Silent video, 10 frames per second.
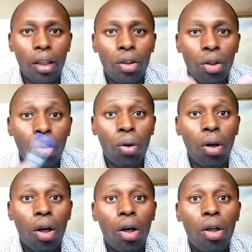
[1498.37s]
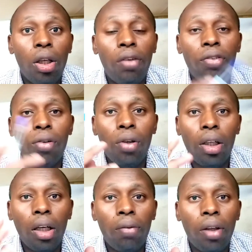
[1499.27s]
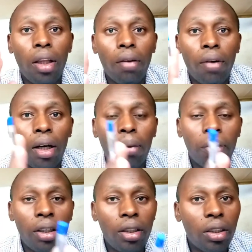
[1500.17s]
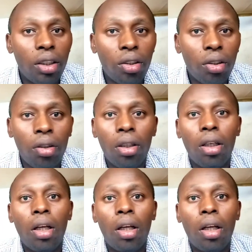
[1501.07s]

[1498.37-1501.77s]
So if you deal with one medication,